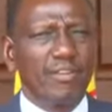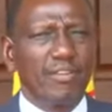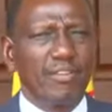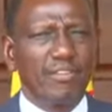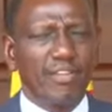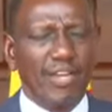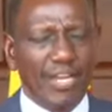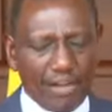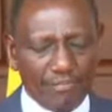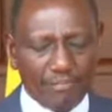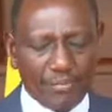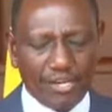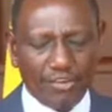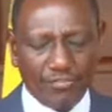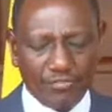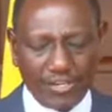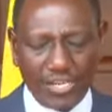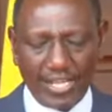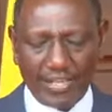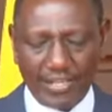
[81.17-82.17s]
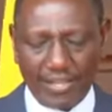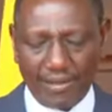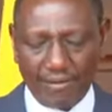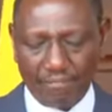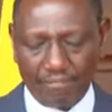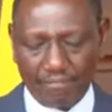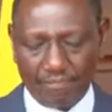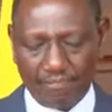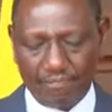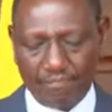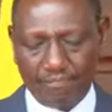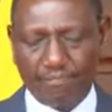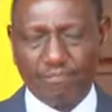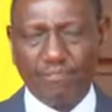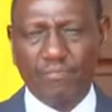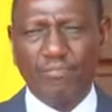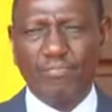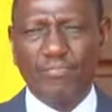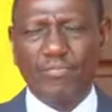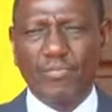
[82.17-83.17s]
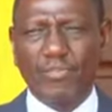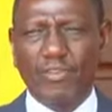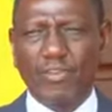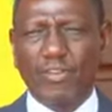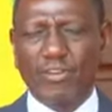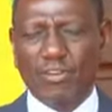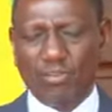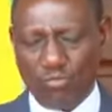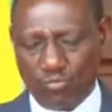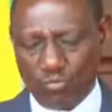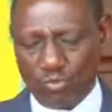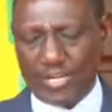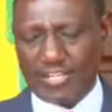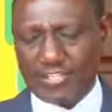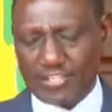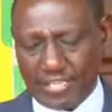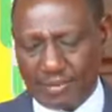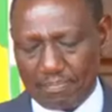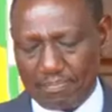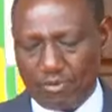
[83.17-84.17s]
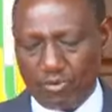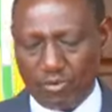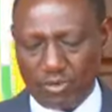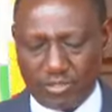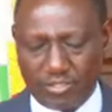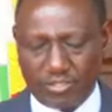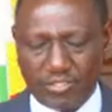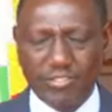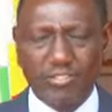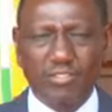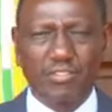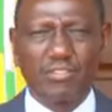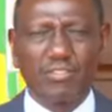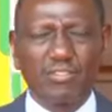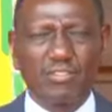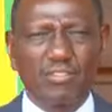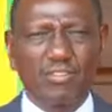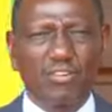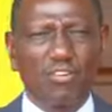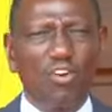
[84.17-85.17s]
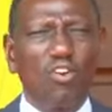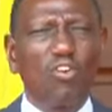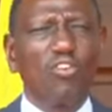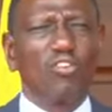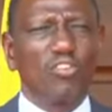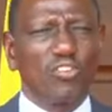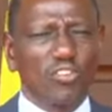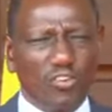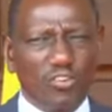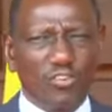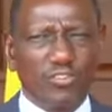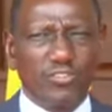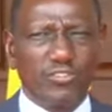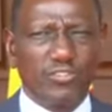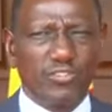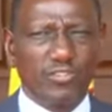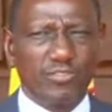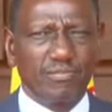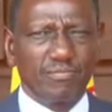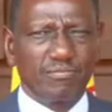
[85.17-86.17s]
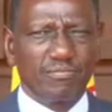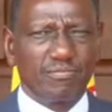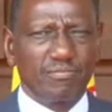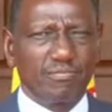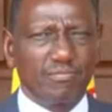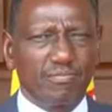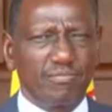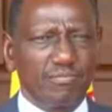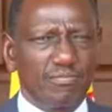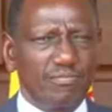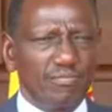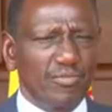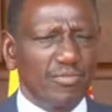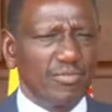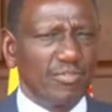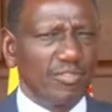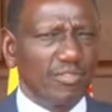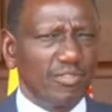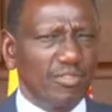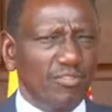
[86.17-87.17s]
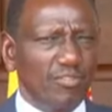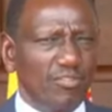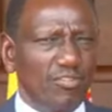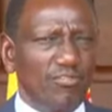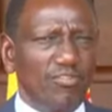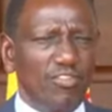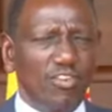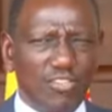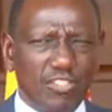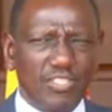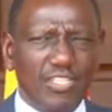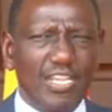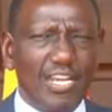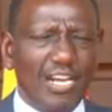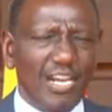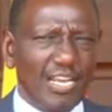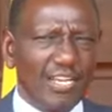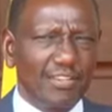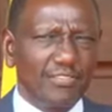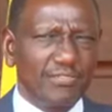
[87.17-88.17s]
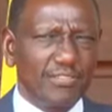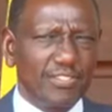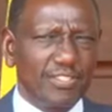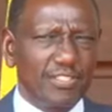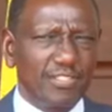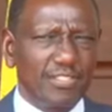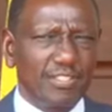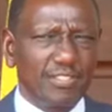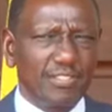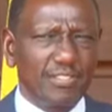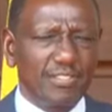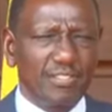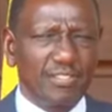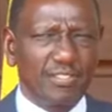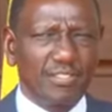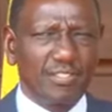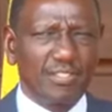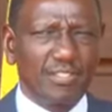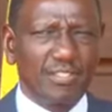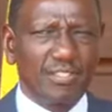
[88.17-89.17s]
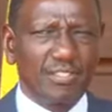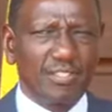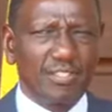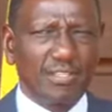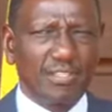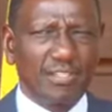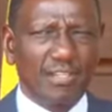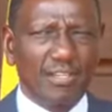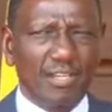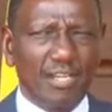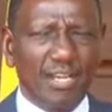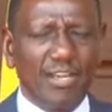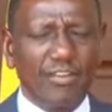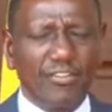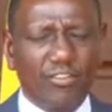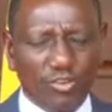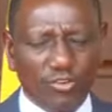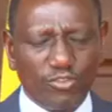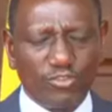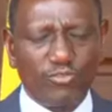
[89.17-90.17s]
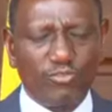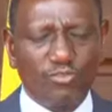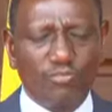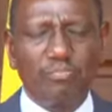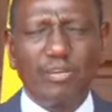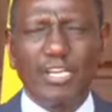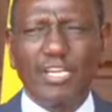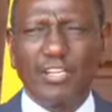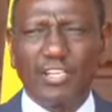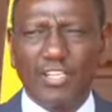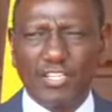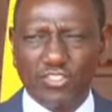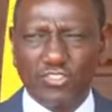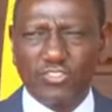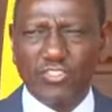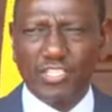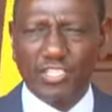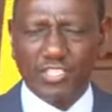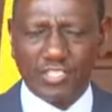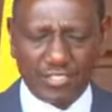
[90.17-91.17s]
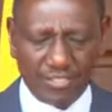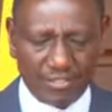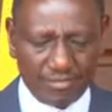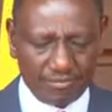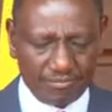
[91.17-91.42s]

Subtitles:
The government of Kenya will support all those who've lost their lives and those who've been injured.